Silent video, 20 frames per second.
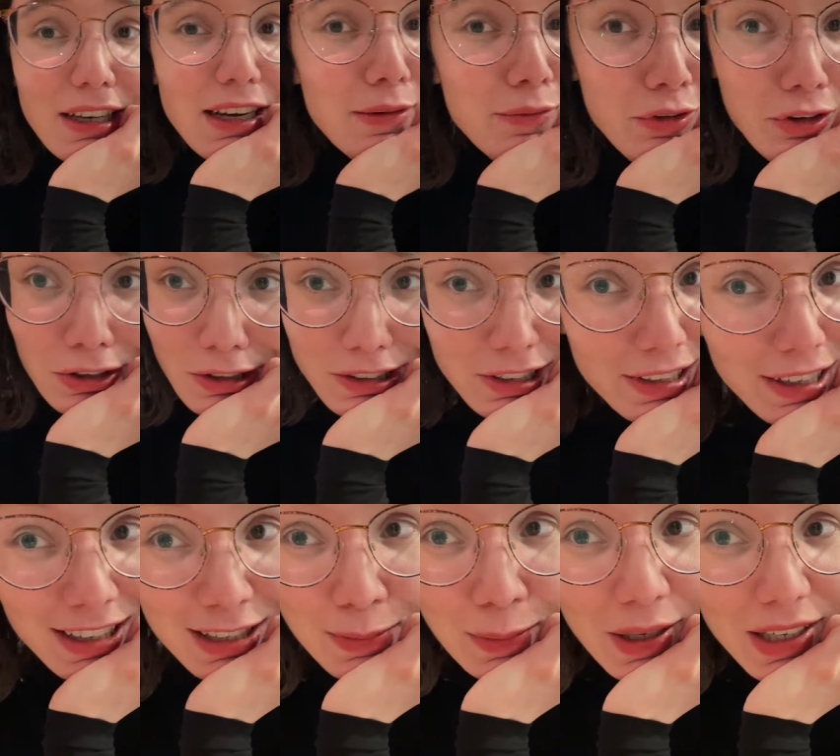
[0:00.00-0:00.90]
I'm not a
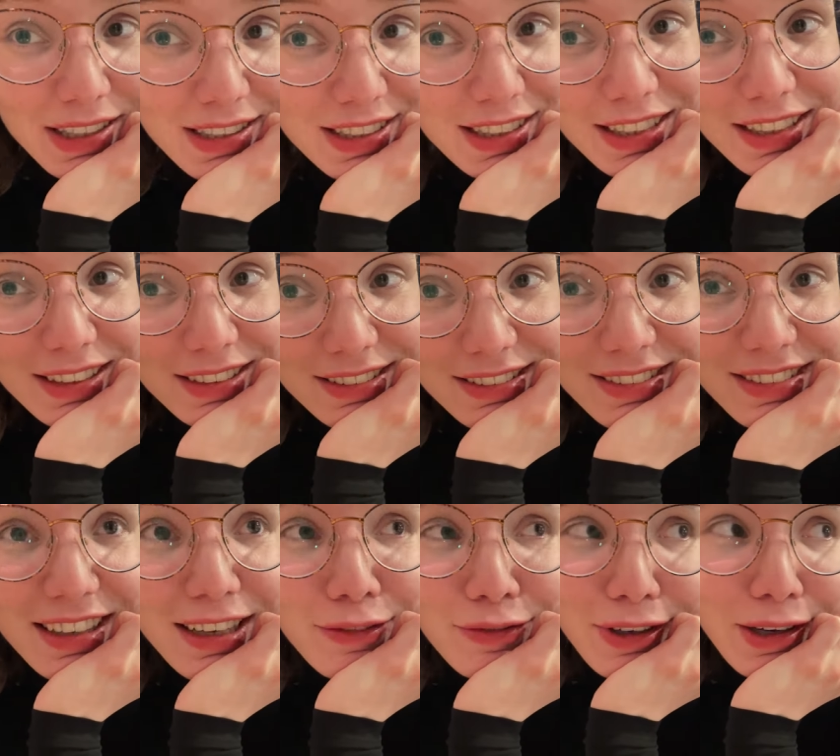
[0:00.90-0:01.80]
nice person
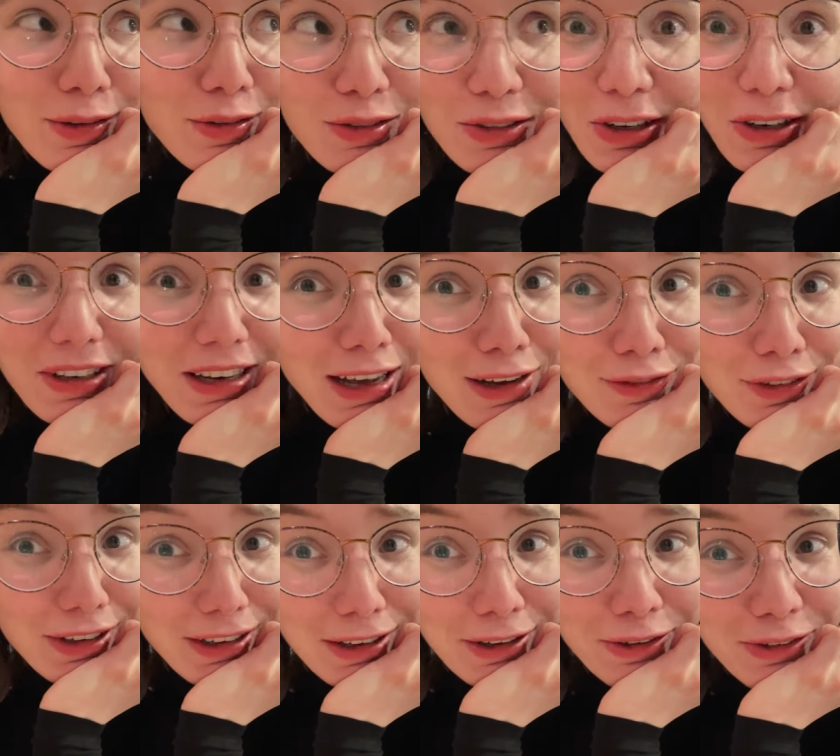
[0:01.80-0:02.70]
if I don't have
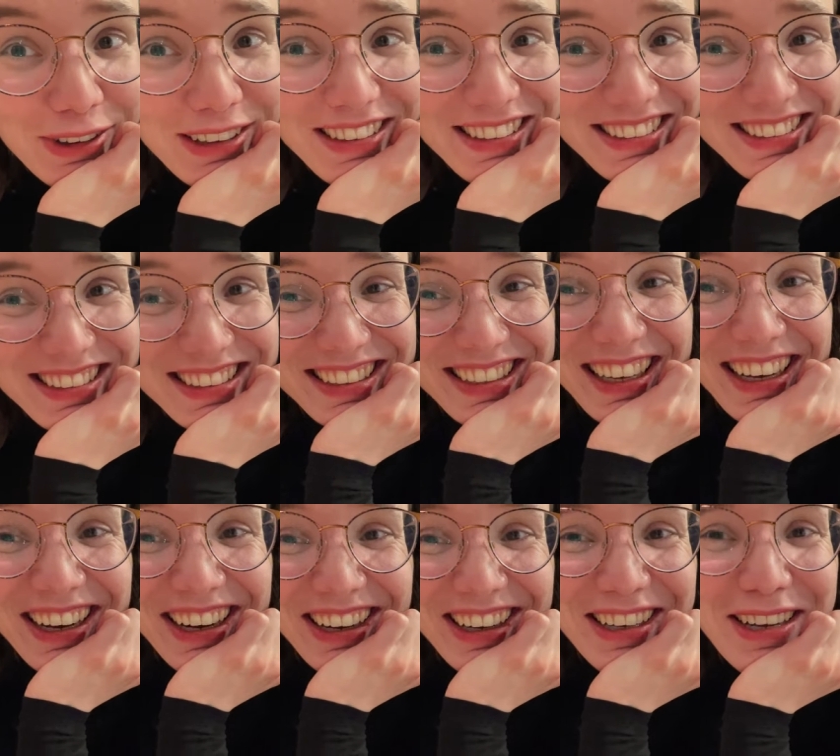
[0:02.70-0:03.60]
enough.
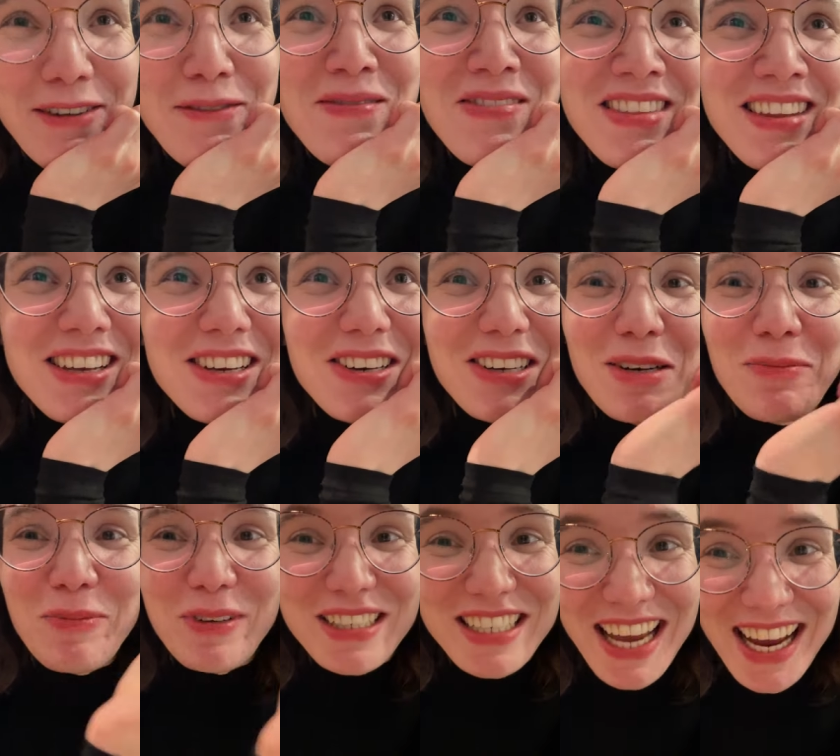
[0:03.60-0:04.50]
So, gotta
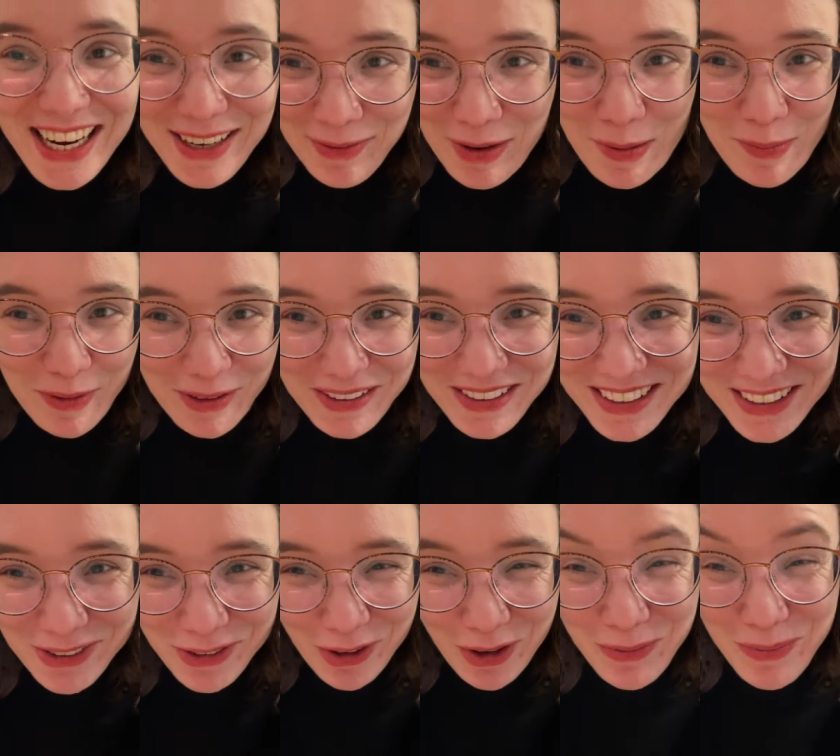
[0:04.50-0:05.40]
protect people
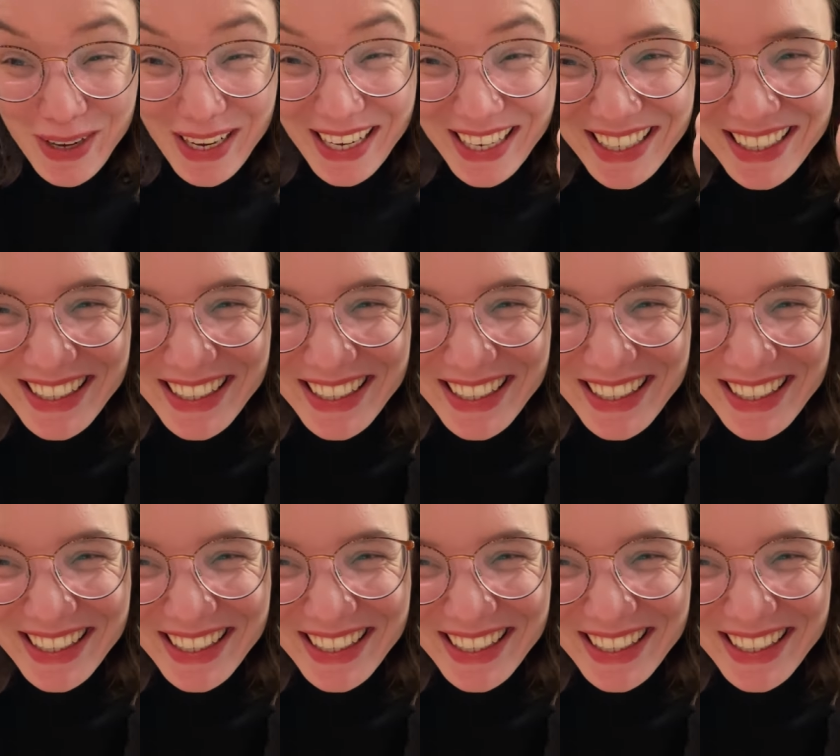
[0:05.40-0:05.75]
from me.